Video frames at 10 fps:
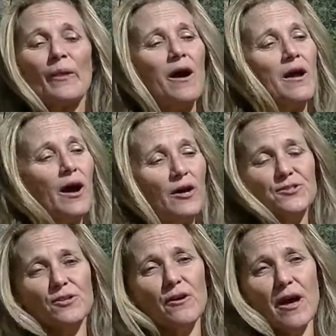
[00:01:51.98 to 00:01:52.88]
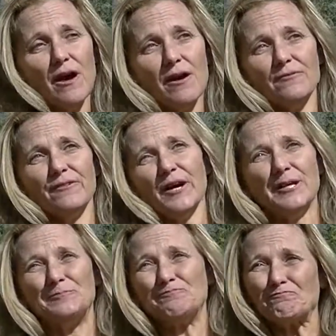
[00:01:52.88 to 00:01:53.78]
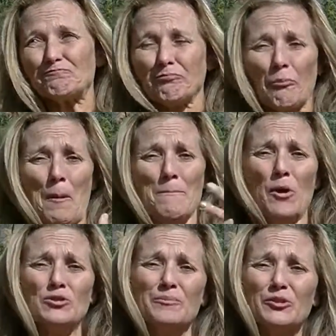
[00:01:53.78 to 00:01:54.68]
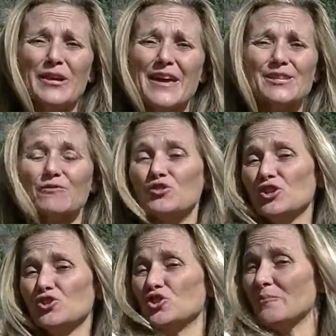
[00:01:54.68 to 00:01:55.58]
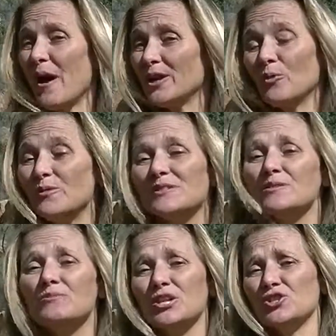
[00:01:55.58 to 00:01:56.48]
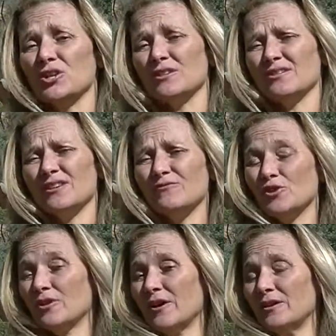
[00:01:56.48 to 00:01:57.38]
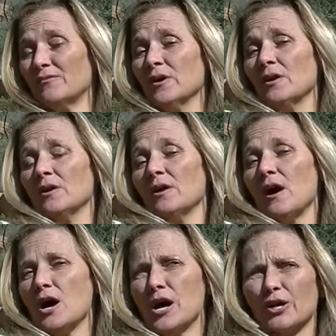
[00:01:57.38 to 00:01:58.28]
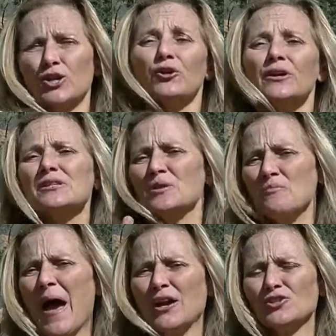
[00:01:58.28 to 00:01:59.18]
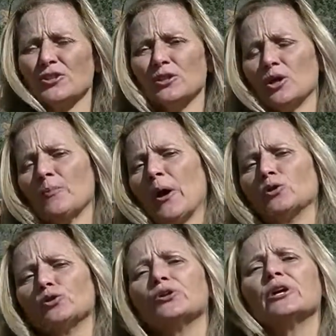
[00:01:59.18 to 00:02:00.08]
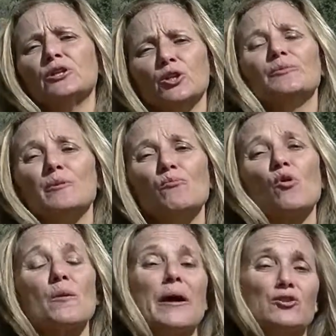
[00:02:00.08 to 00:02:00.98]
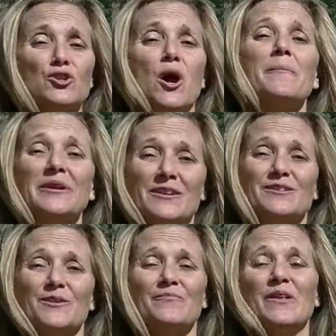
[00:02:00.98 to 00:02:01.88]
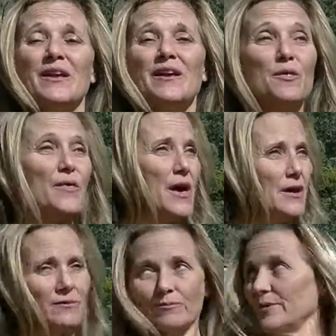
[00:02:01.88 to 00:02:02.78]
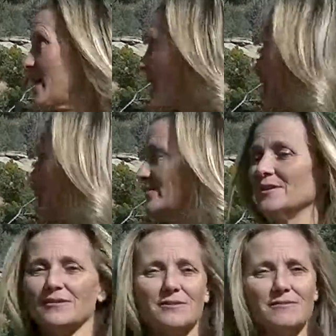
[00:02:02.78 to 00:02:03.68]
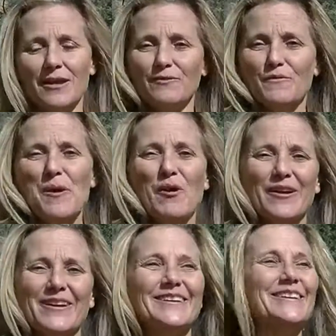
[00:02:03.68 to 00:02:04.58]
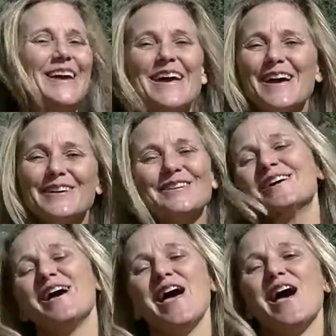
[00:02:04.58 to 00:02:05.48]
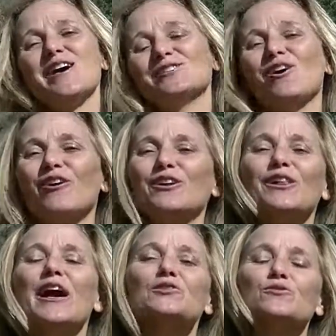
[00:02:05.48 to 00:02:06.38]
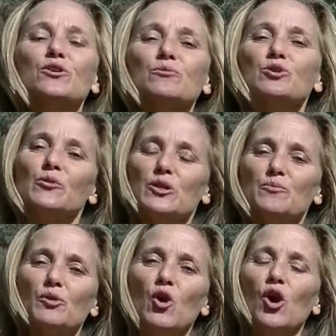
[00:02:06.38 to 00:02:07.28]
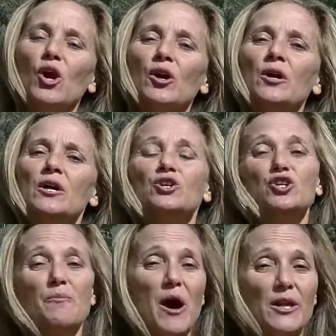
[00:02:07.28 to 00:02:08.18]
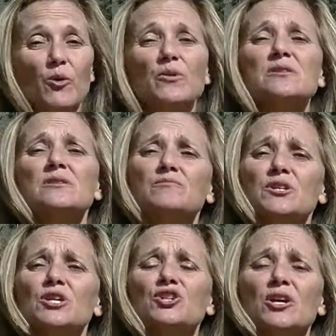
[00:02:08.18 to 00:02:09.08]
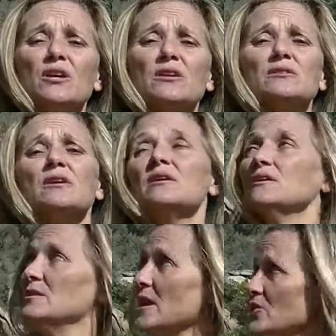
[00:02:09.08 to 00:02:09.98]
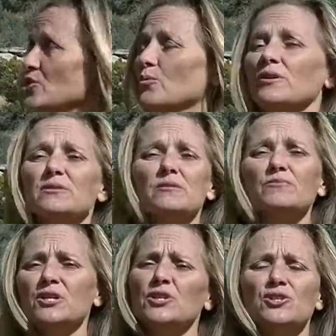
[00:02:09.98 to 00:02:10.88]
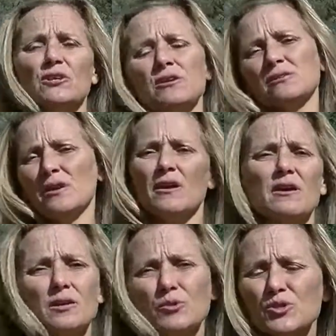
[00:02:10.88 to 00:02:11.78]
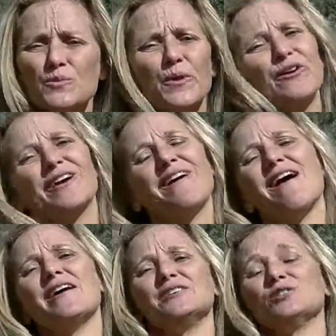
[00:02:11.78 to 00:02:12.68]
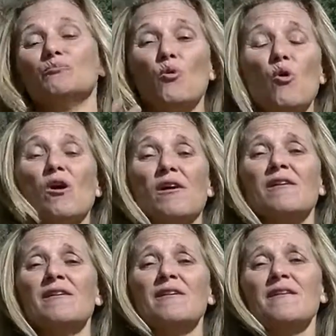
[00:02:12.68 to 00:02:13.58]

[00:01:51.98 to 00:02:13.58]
I also have multiple days of just shamanic wisdom teachings. If you're kind of curious and passionate about learning a little bit more about shamanism, then have this Native American land as our classroom to explore shamanic wisdom teachings, nature wisdom teachings, animal spirit guides, and more.